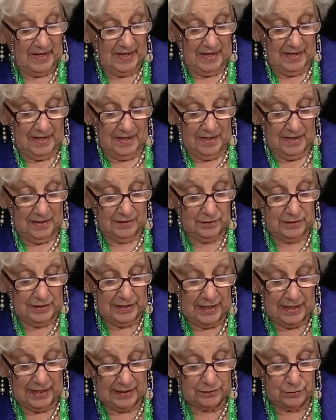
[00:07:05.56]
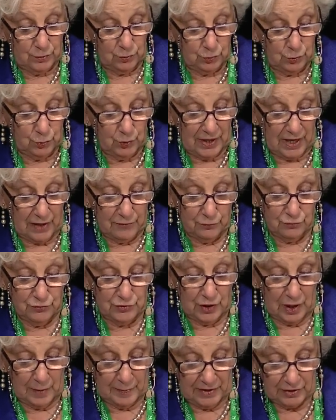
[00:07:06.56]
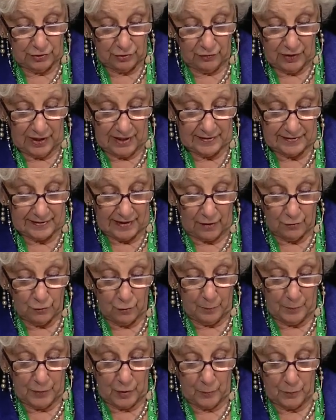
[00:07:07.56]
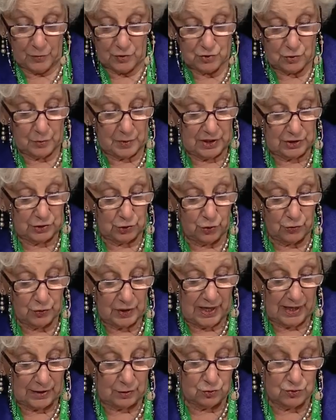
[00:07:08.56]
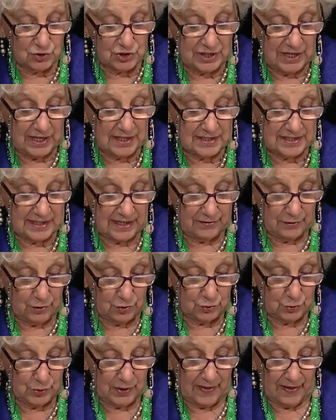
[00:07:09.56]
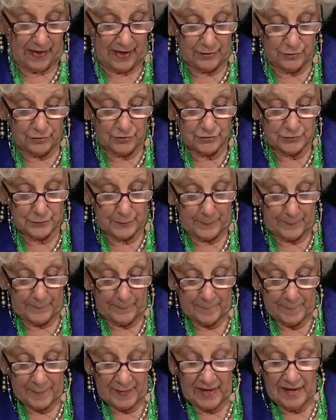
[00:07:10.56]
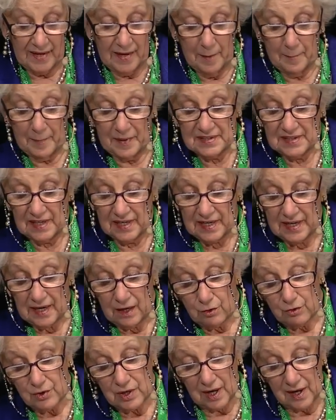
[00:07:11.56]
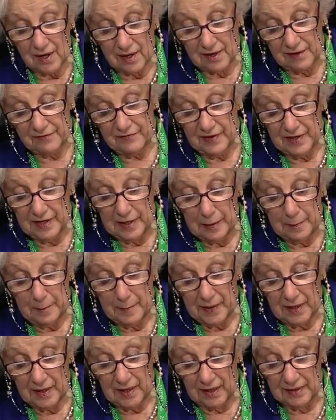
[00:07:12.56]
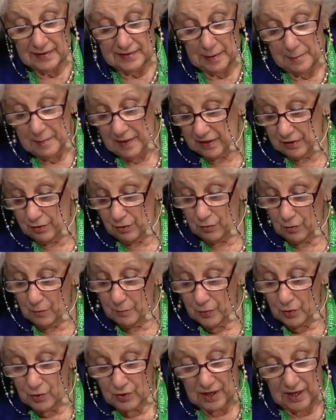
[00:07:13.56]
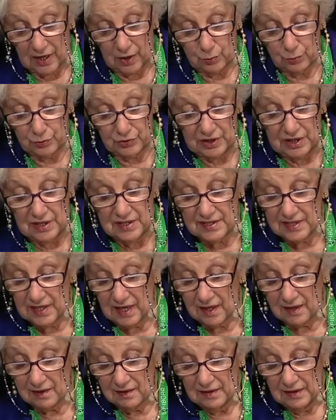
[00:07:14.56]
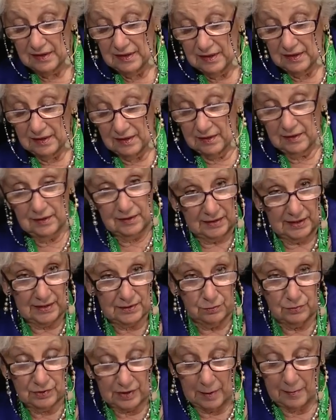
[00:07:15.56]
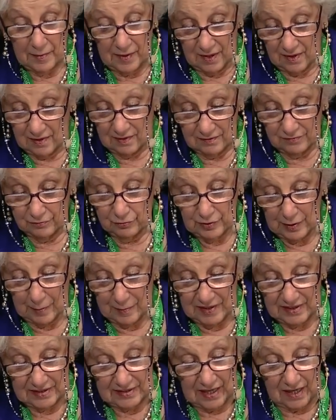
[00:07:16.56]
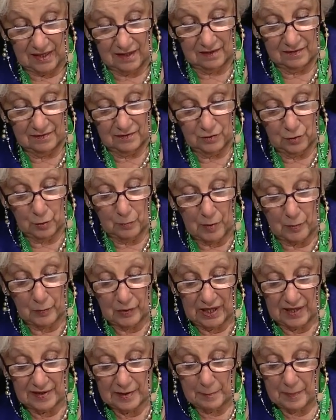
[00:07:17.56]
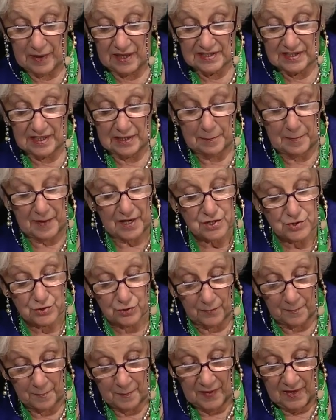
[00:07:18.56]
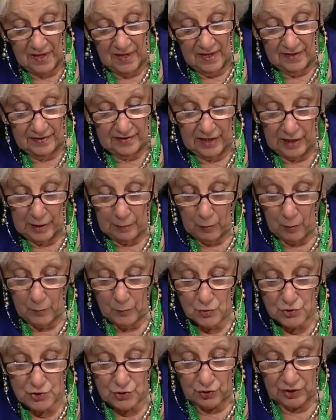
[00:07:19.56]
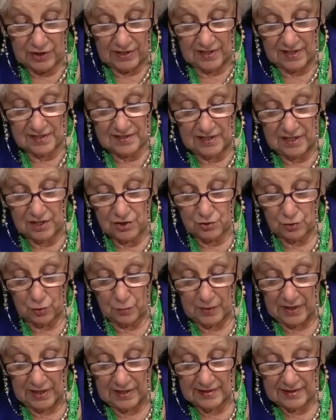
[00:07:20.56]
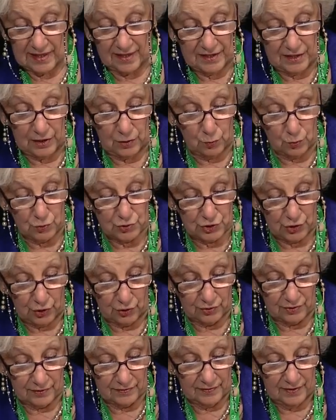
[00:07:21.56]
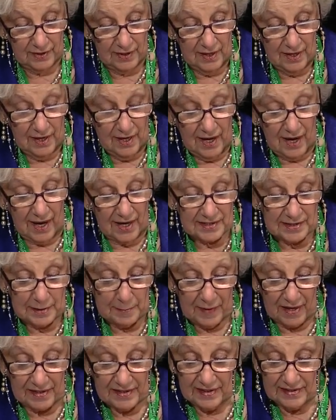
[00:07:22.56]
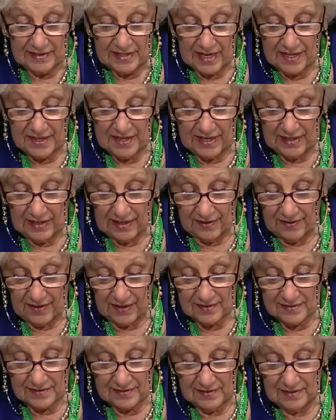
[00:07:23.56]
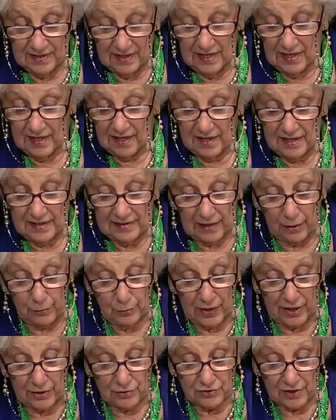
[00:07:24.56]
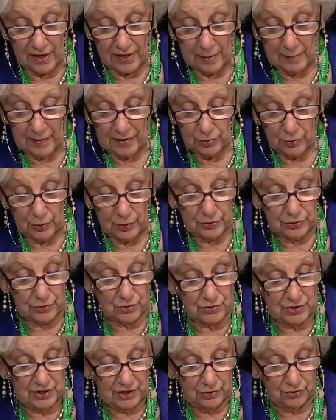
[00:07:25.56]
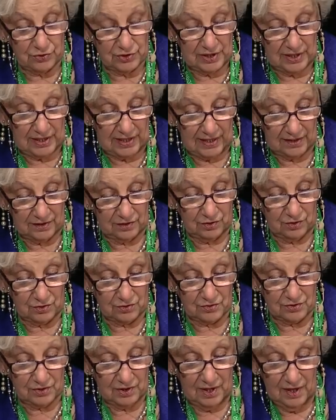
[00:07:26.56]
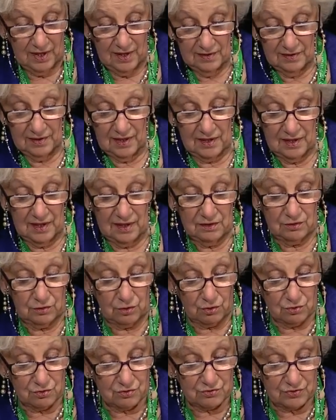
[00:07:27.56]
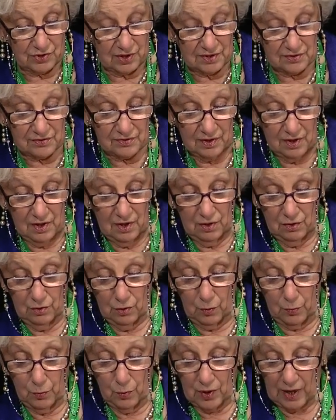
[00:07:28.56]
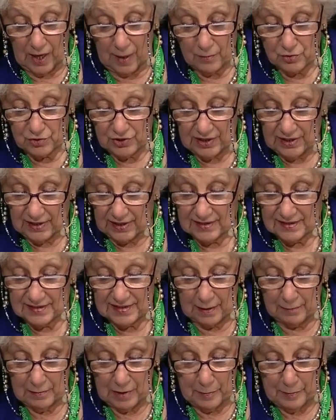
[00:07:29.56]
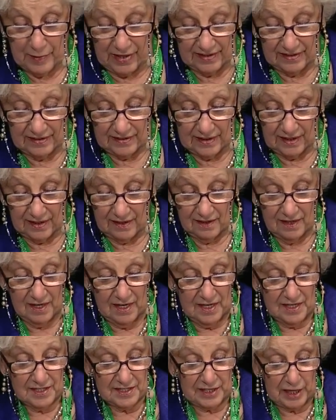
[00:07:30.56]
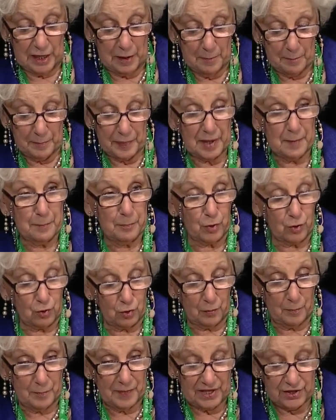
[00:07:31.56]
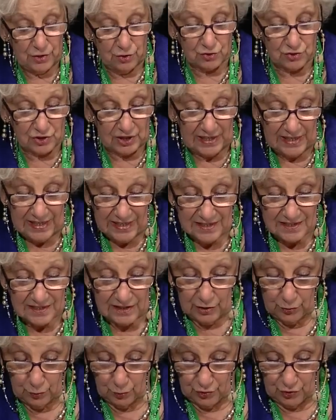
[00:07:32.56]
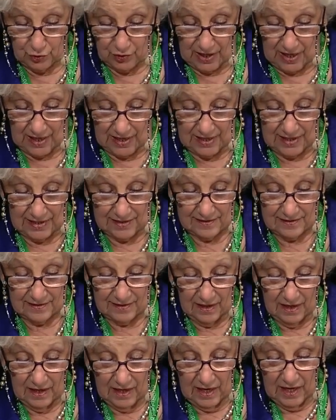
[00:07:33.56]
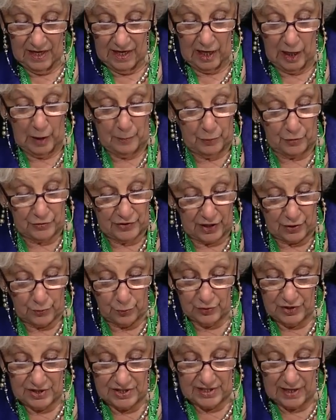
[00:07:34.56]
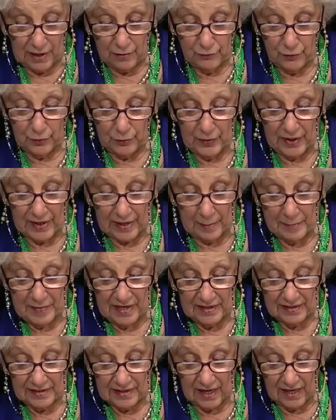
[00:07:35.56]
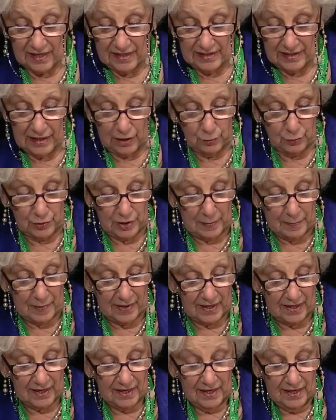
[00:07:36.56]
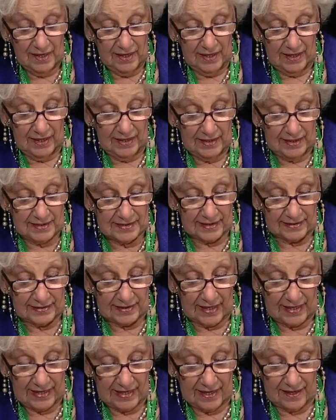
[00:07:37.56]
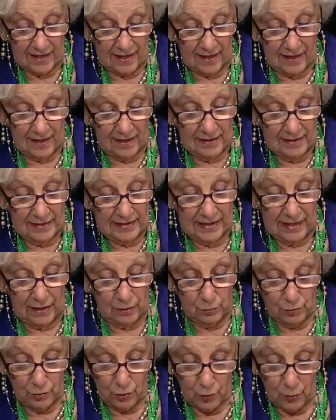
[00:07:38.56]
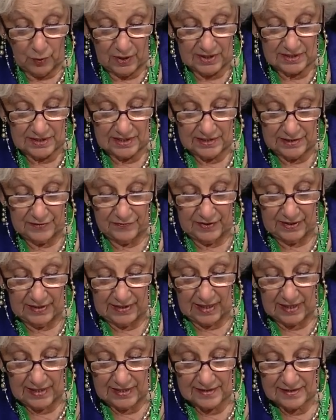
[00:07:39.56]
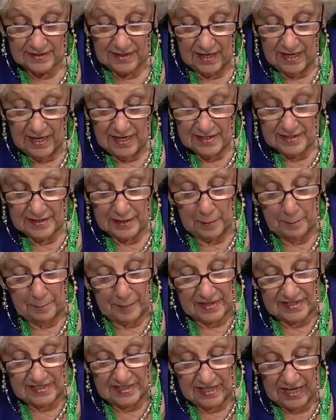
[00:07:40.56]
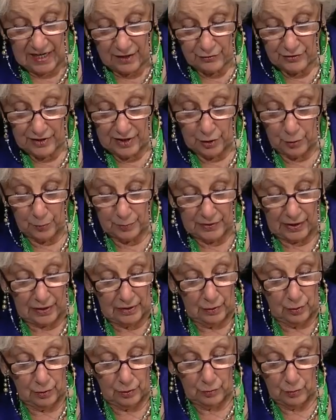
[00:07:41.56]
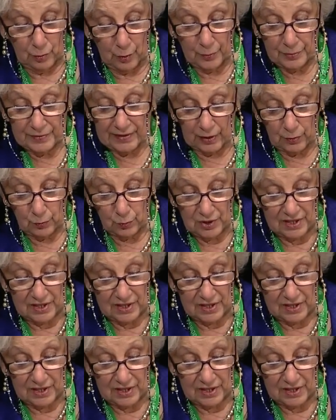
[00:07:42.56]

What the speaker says: enforced, and also in the structure and functioning of our state, especially we see them in the awareness and the conscience of our citizens. I would like now to refer to this topic in question, which is justice, which is paramount. As mothers and grandmothers of the May Square, we have a lot to say. Over three decades ago, the dictatorship took our kids and grandkids away from us, and ever since, we've been relentlessly looking for them, always using all the institutional means that were available. The judiciary was an unavoidable tool in the task, and there were some prosecutors and judges who